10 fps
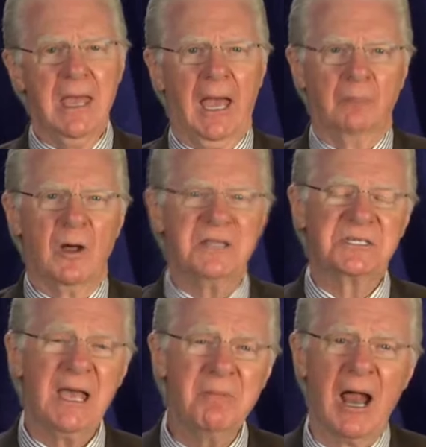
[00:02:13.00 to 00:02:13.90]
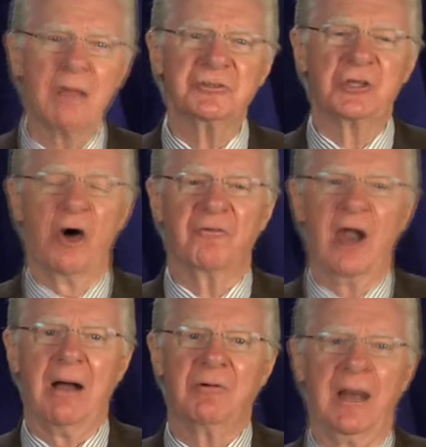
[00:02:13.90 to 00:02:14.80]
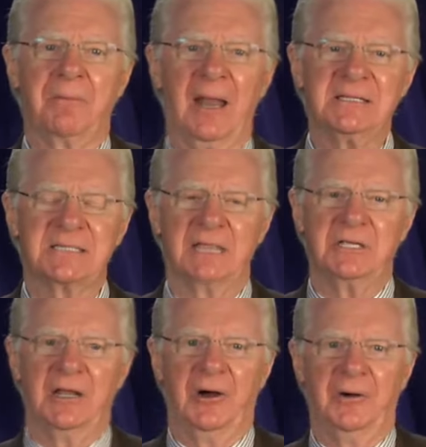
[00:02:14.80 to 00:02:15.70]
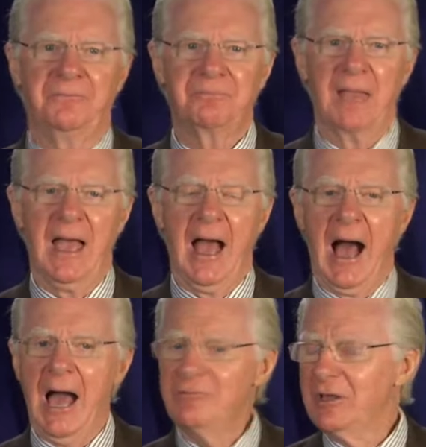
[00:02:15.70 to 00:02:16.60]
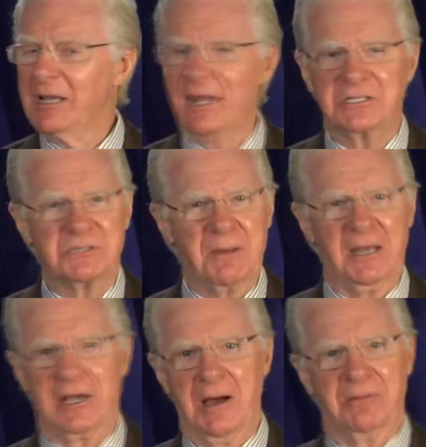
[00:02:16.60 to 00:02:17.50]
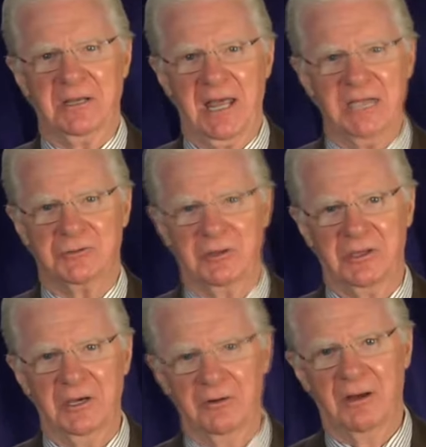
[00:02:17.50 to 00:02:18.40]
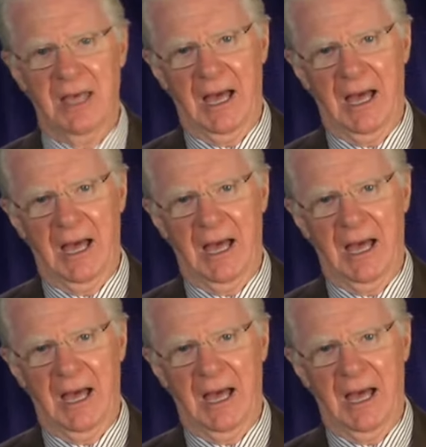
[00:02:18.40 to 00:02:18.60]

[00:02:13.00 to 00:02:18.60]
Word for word: And when his seminar was over, I went up and I said, You know, I'd really like to spend a couple of days with you.